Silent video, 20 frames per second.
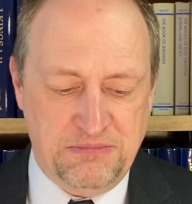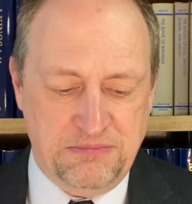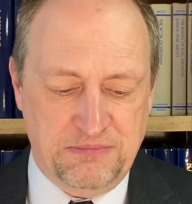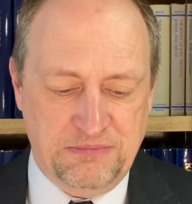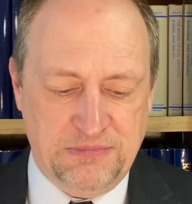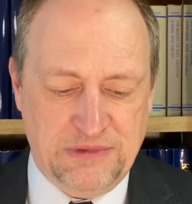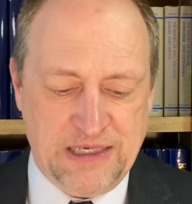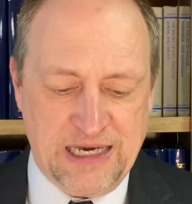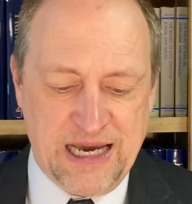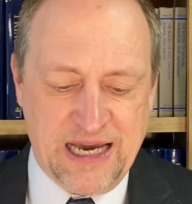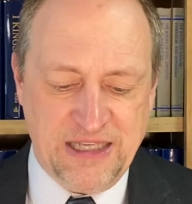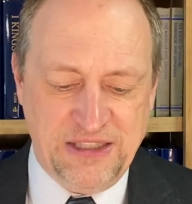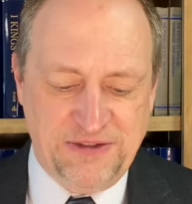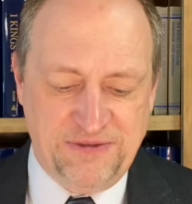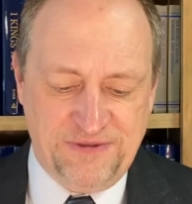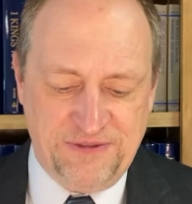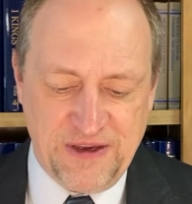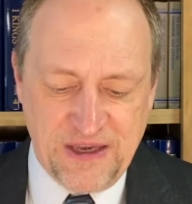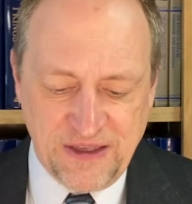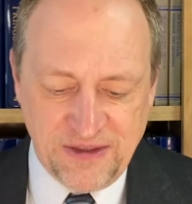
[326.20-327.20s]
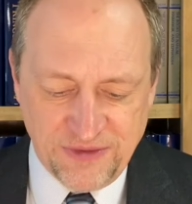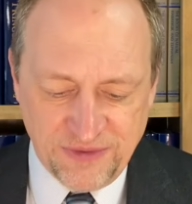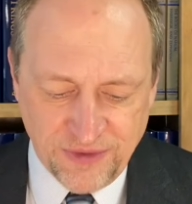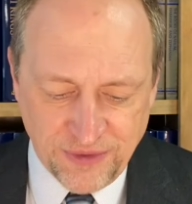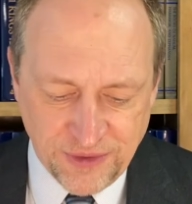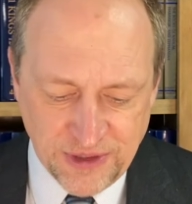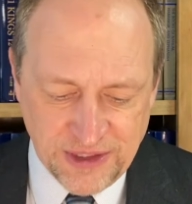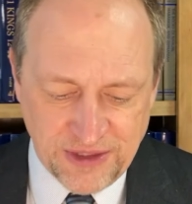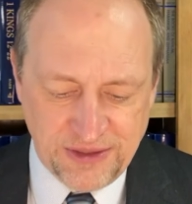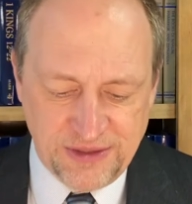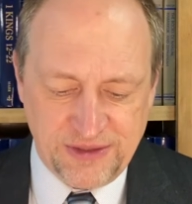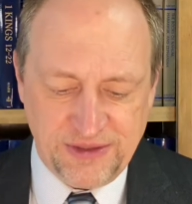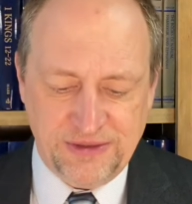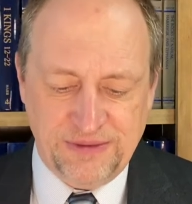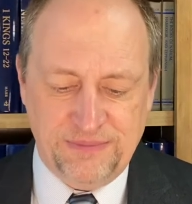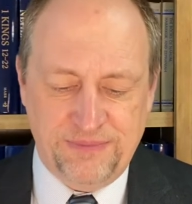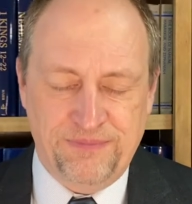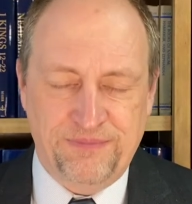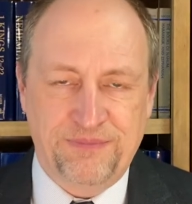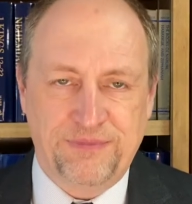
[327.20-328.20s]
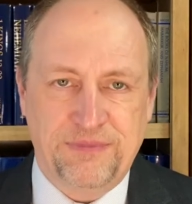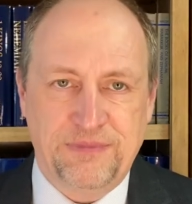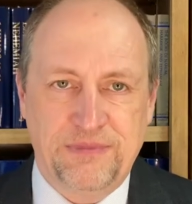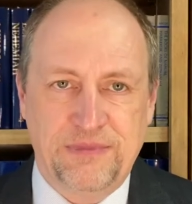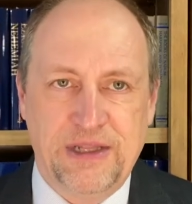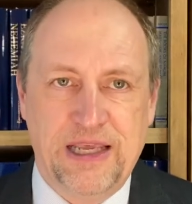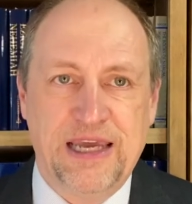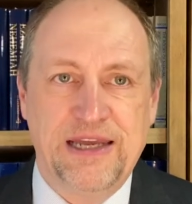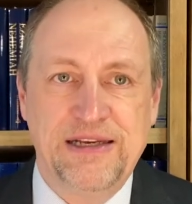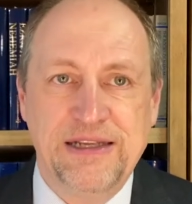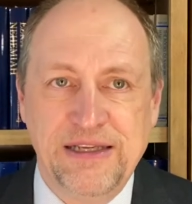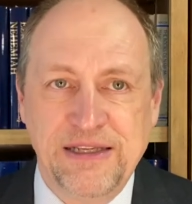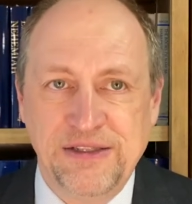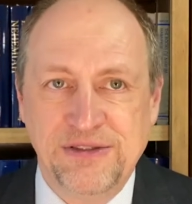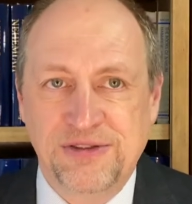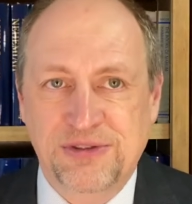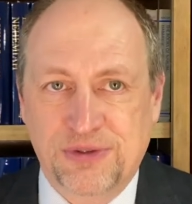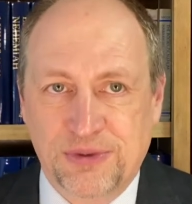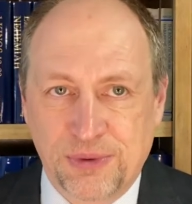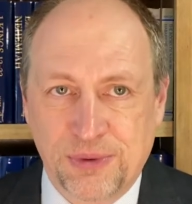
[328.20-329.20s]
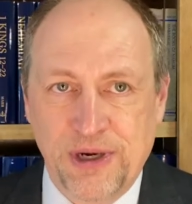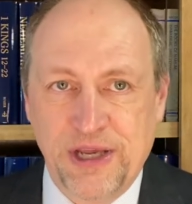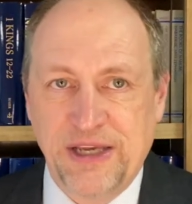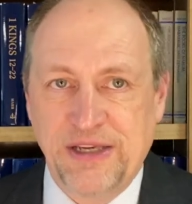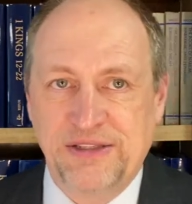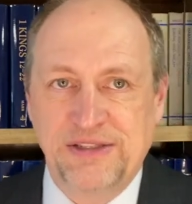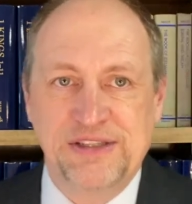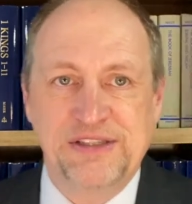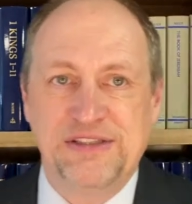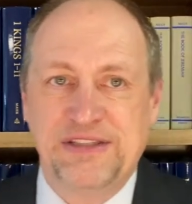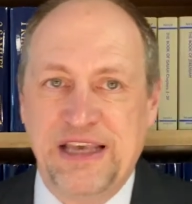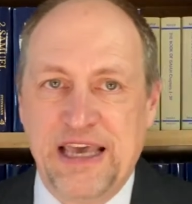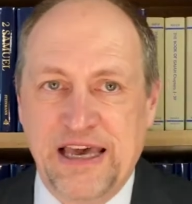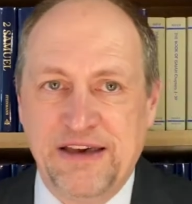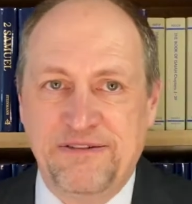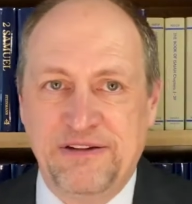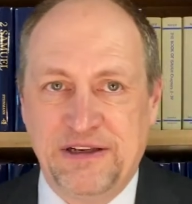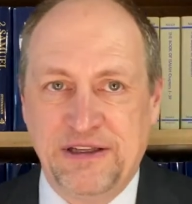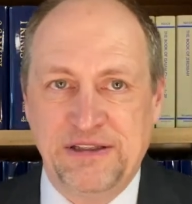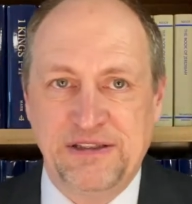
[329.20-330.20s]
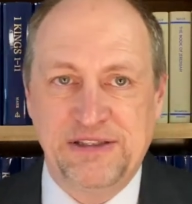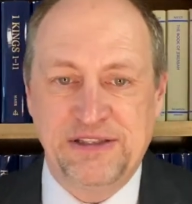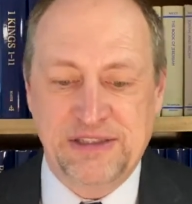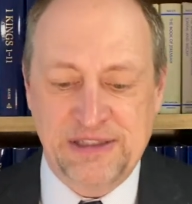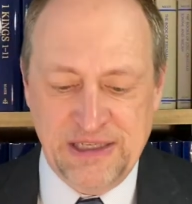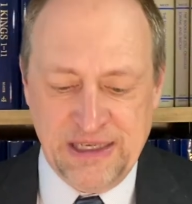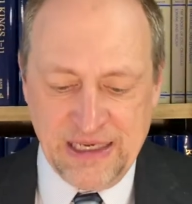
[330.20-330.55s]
God's faithfulness and his grace is evidence